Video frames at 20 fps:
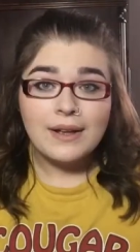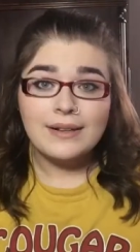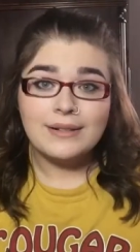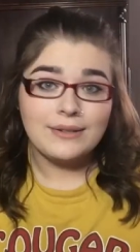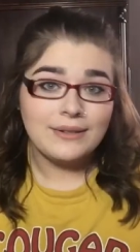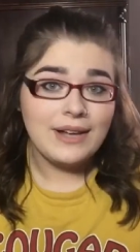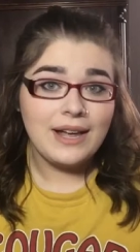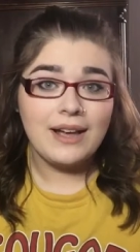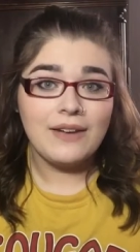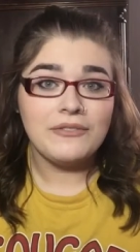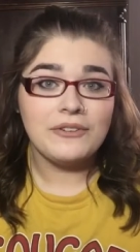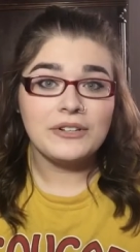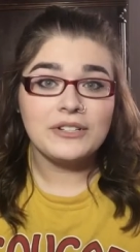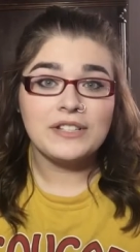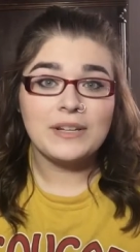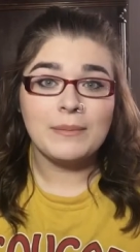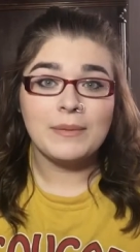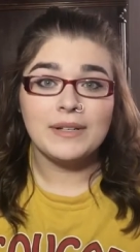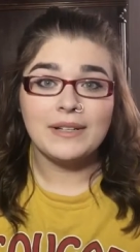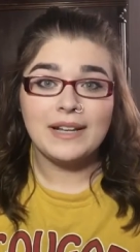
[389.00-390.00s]
So yeah, if you're
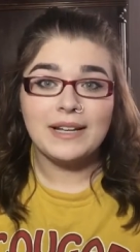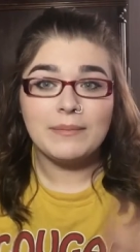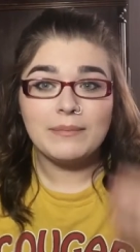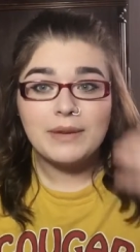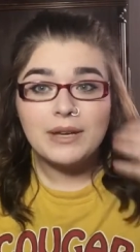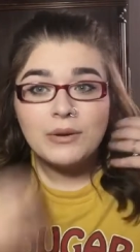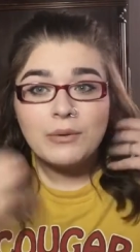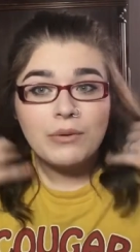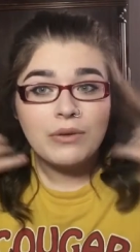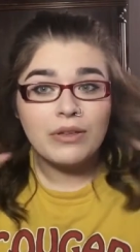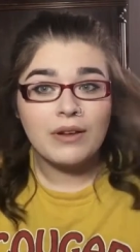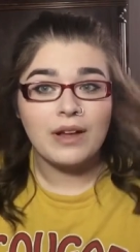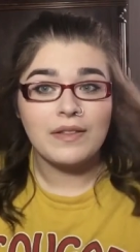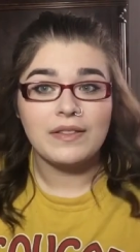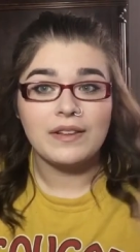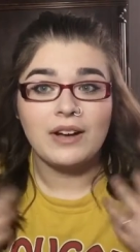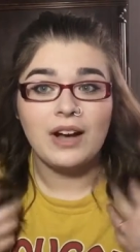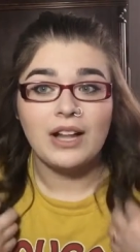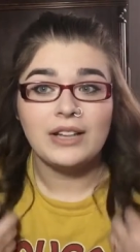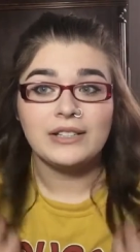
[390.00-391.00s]
someone like me who thought
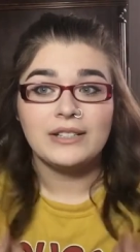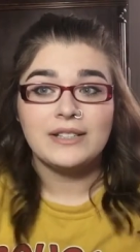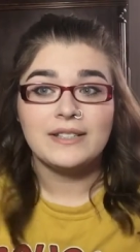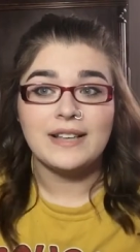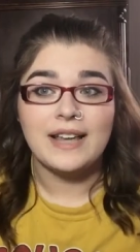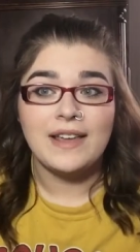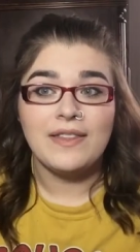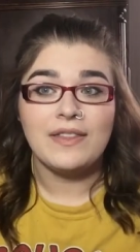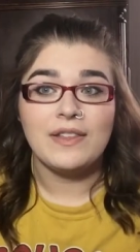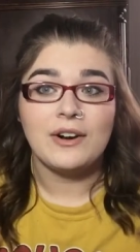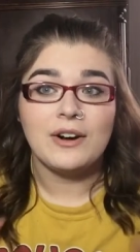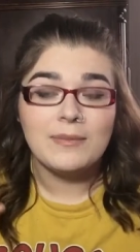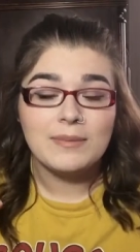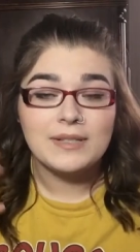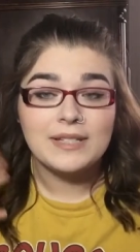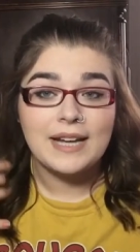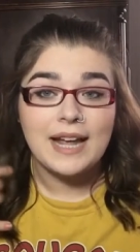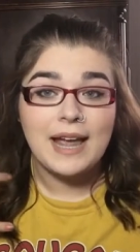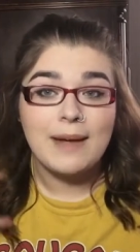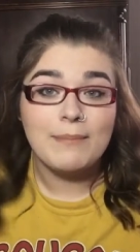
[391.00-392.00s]
the colors in the
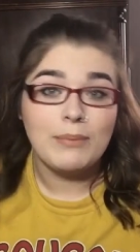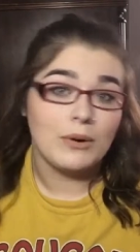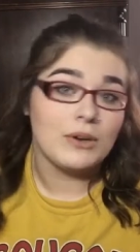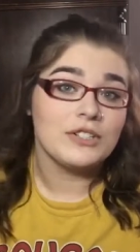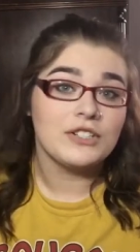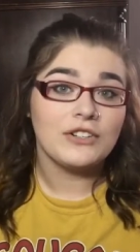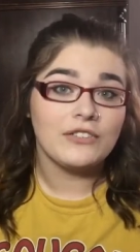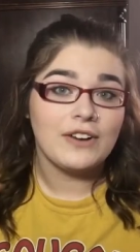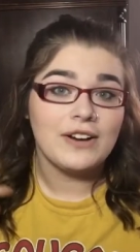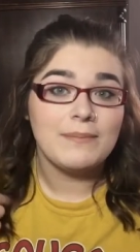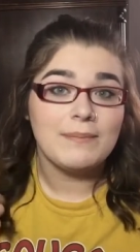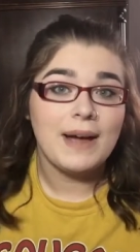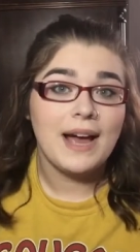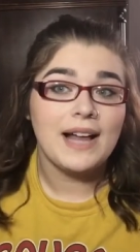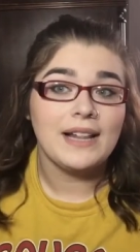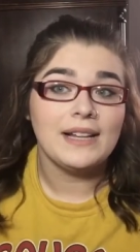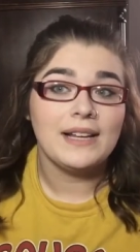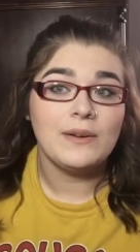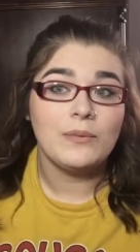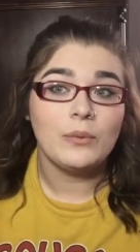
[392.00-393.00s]
Urban Decay Born to Run
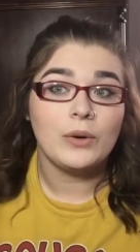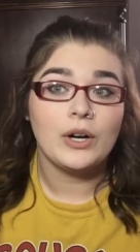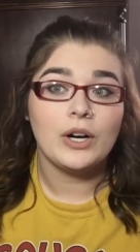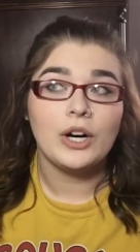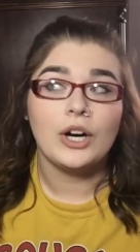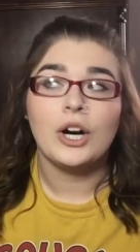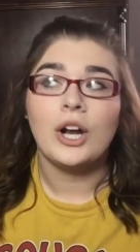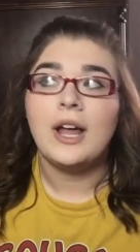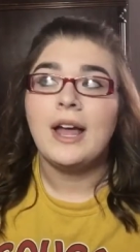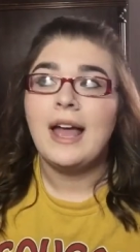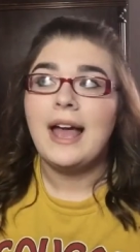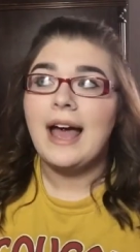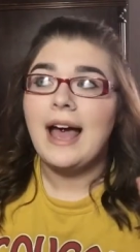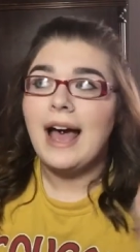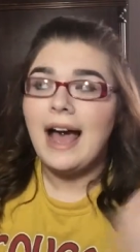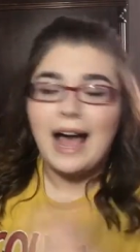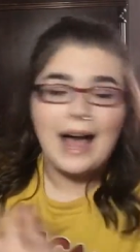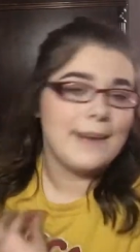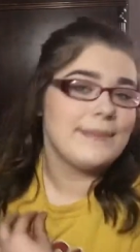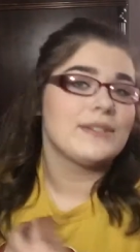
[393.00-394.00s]
palette were
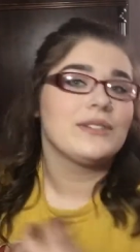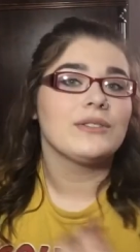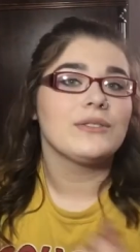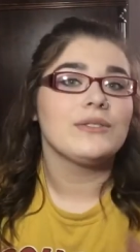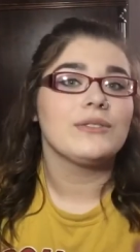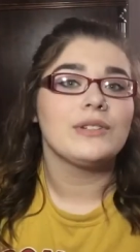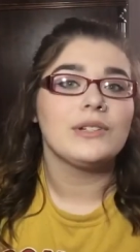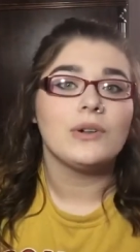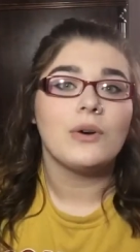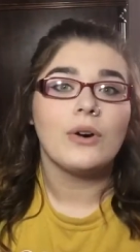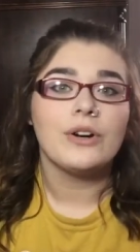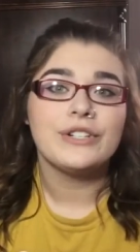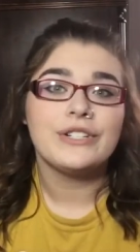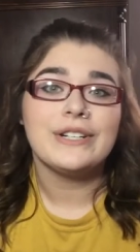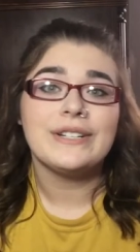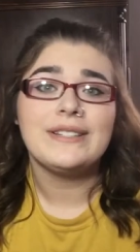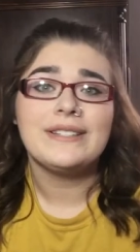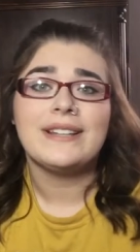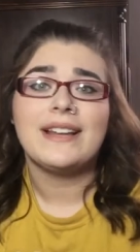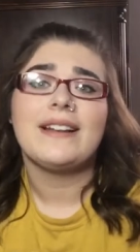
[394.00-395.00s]
absolutely
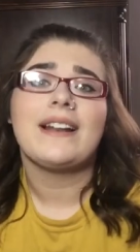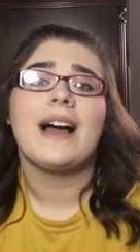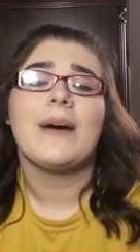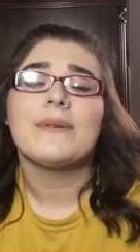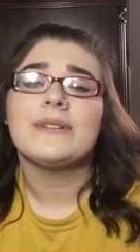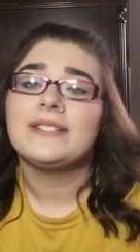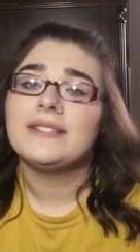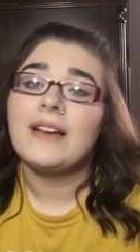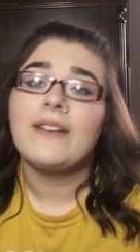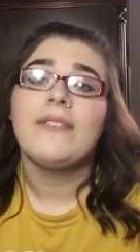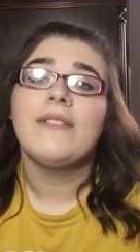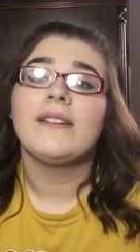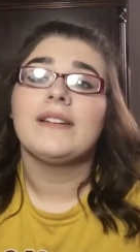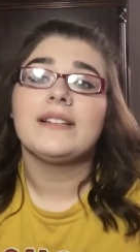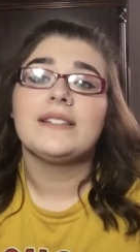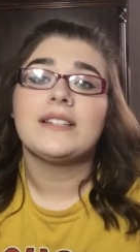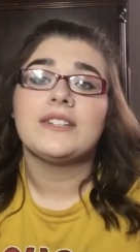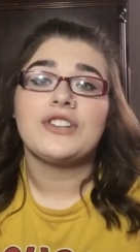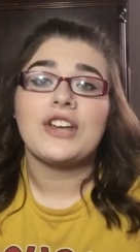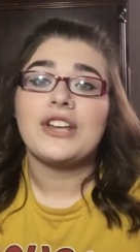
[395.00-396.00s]
gorgeous, then I would
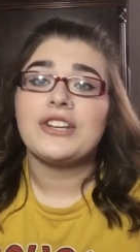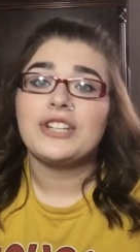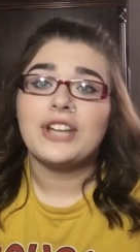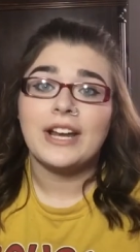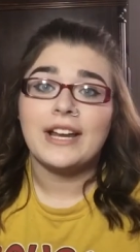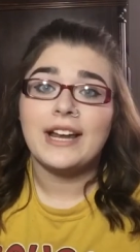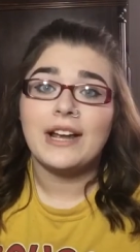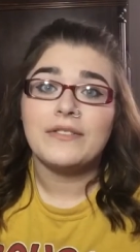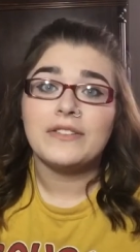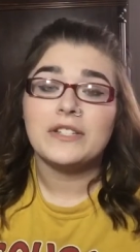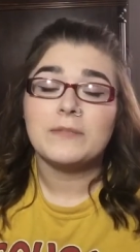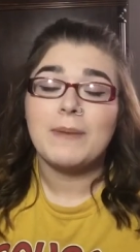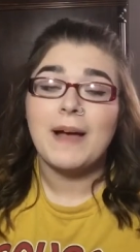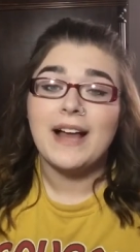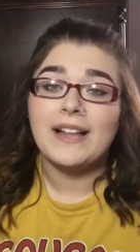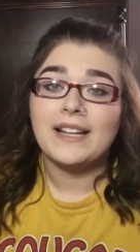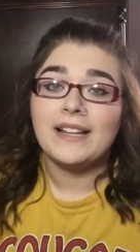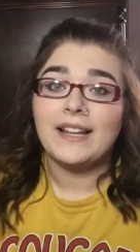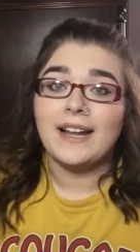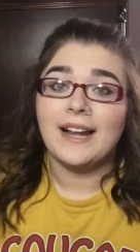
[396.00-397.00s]
definitely suggest checking out this
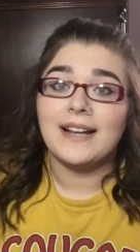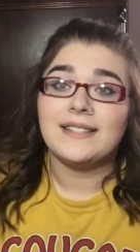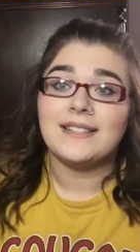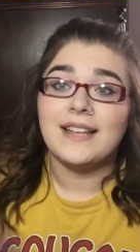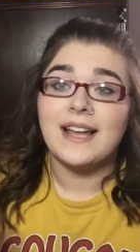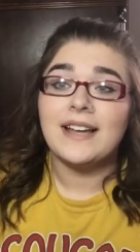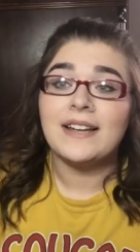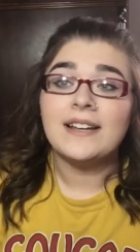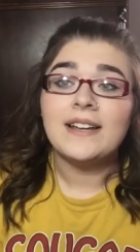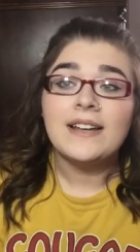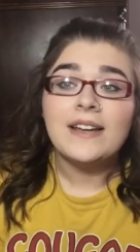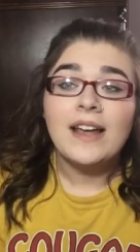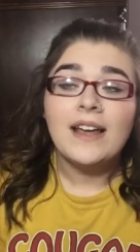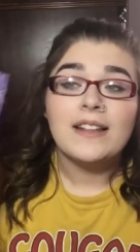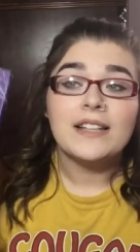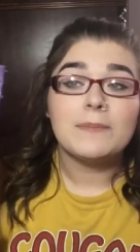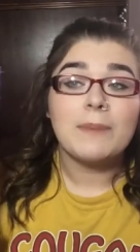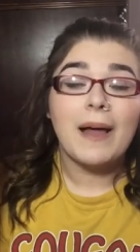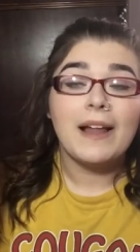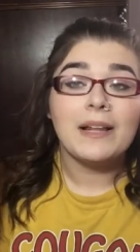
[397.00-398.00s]
palette. Like I said,
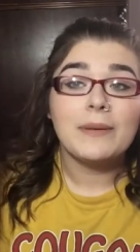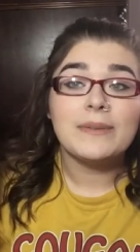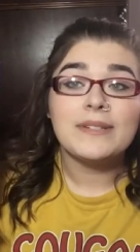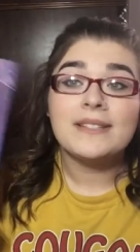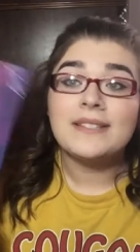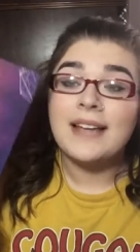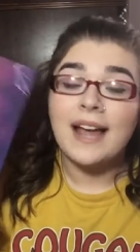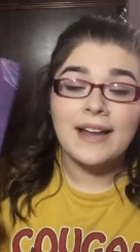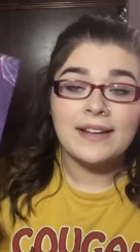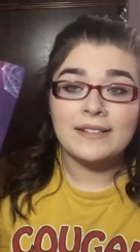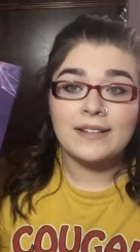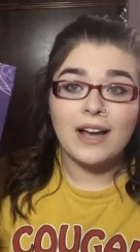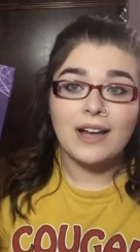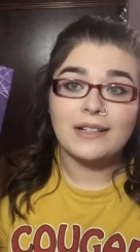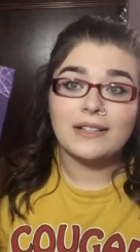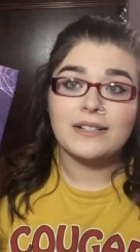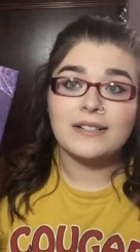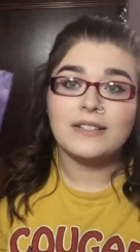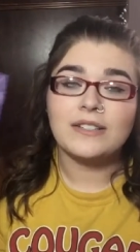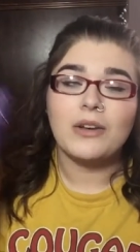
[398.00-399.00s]
this palette was
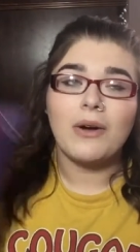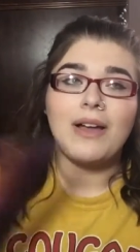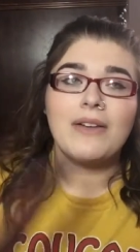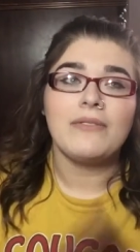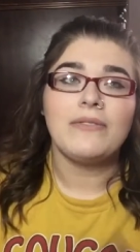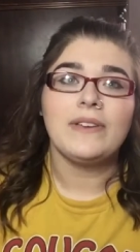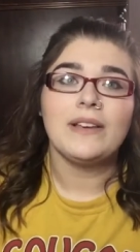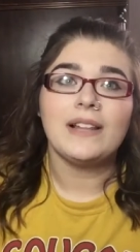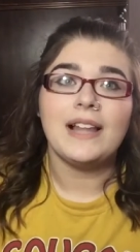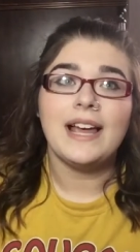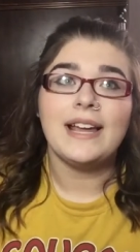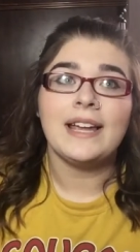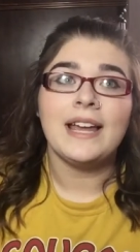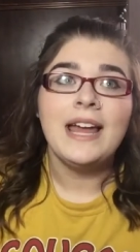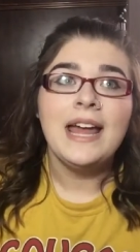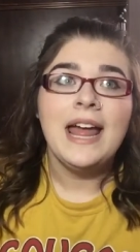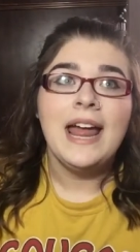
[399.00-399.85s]
$10, so I feel like